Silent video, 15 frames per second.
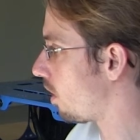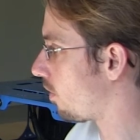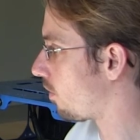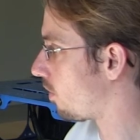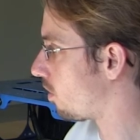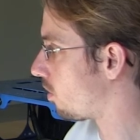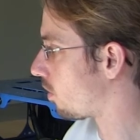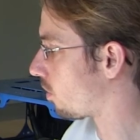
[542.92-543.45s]

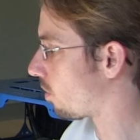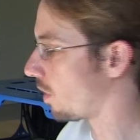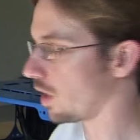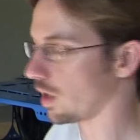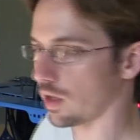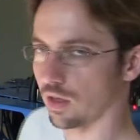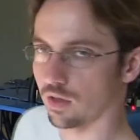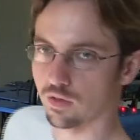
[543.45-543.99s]
If you
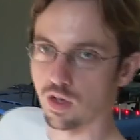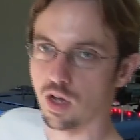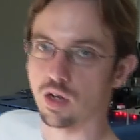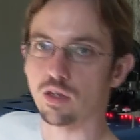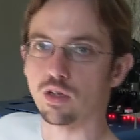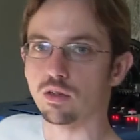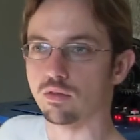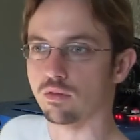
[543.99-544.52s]
speak
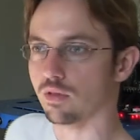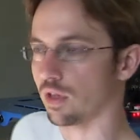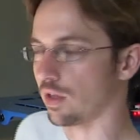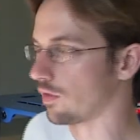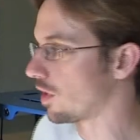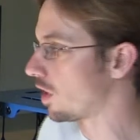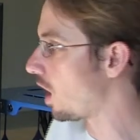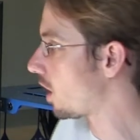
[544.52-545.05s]
Italian,
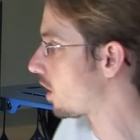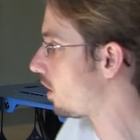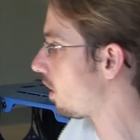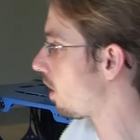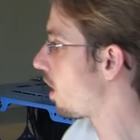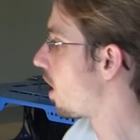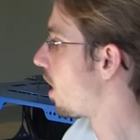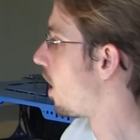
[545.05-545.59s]
even
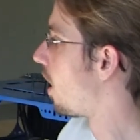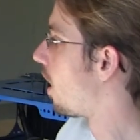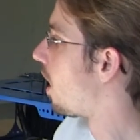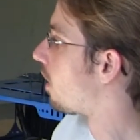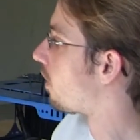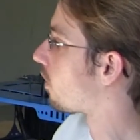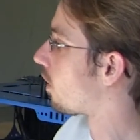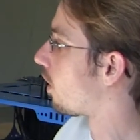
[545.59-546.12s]
luckier.
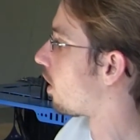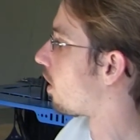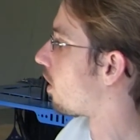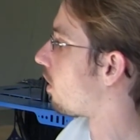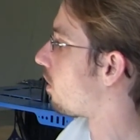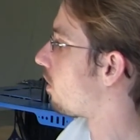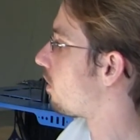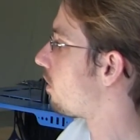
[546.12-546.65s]

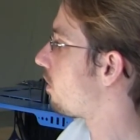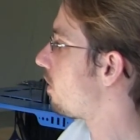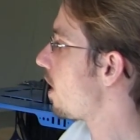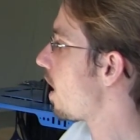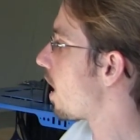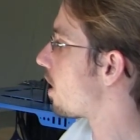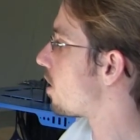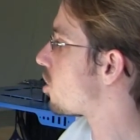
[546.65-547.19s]
So
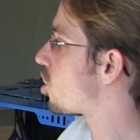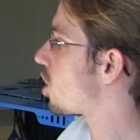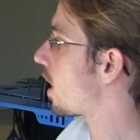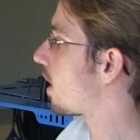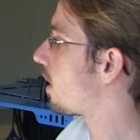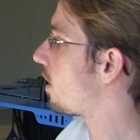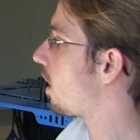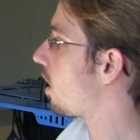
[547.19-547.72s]
yeah,
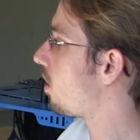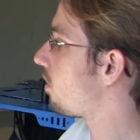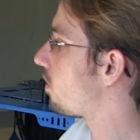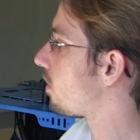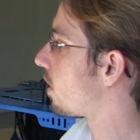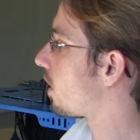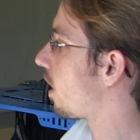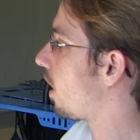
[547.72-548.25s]
check it
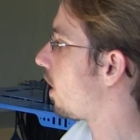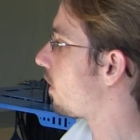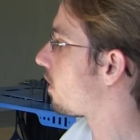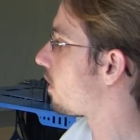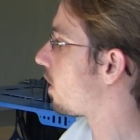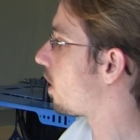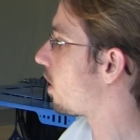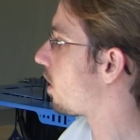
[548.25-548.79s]
out. The
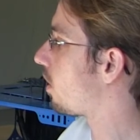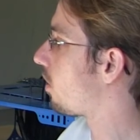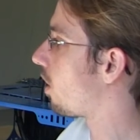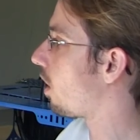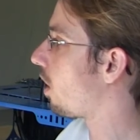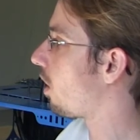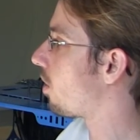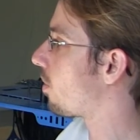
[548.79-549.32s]
guys, they know
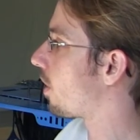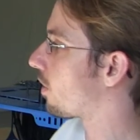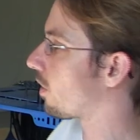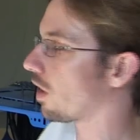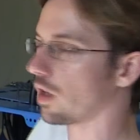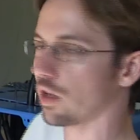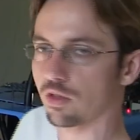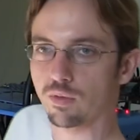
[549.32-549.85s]
a lot about
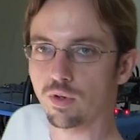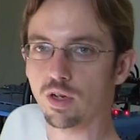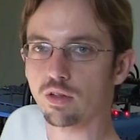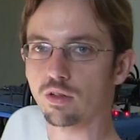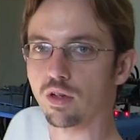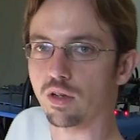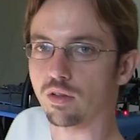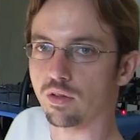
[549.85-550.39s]

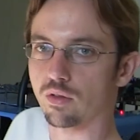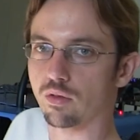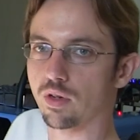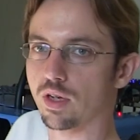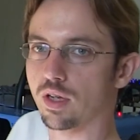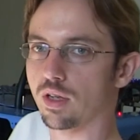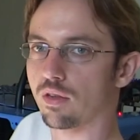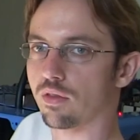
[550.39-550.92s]
hardware. They're
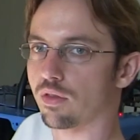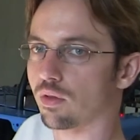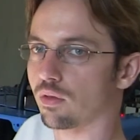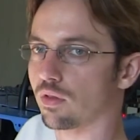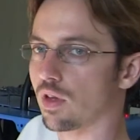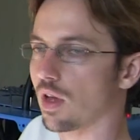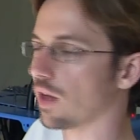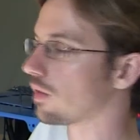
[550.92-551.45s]
really
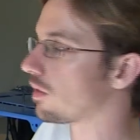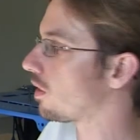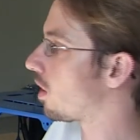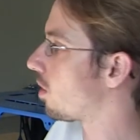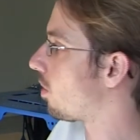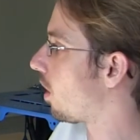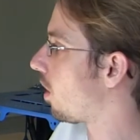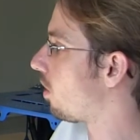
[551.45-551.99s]

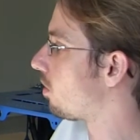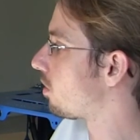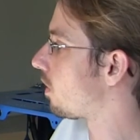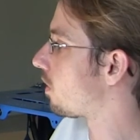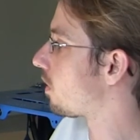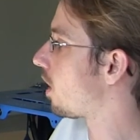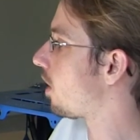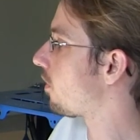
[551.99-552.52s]
enthusiastic about all
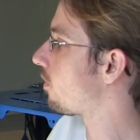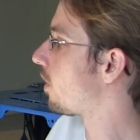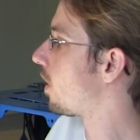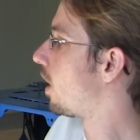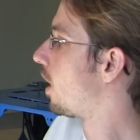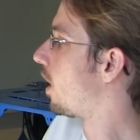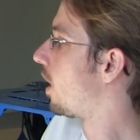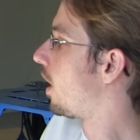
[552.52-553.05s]
the
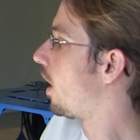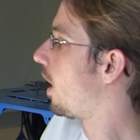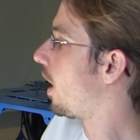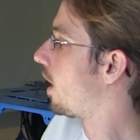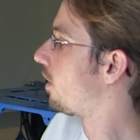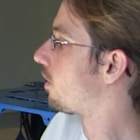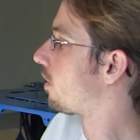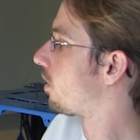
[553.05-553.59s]
stuff,
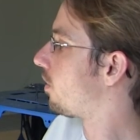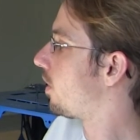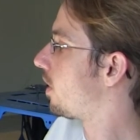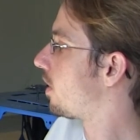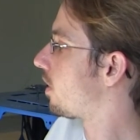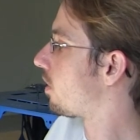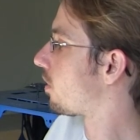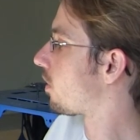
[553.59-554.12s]
and their
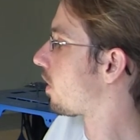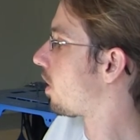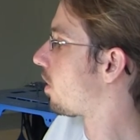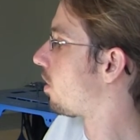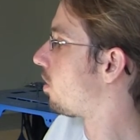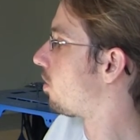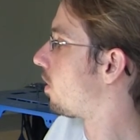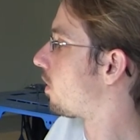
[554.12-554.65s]
videos
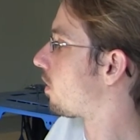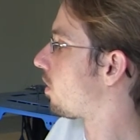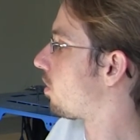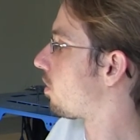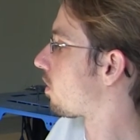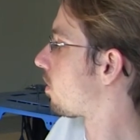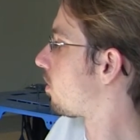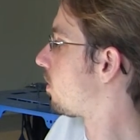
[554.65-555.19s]
are always
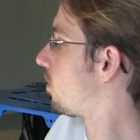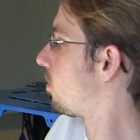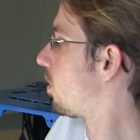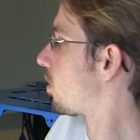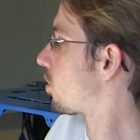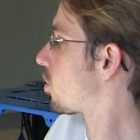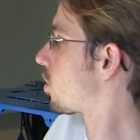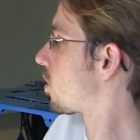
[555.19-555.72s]
awesome to
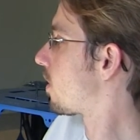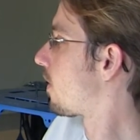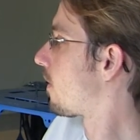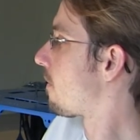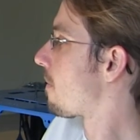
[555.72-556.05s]
watch.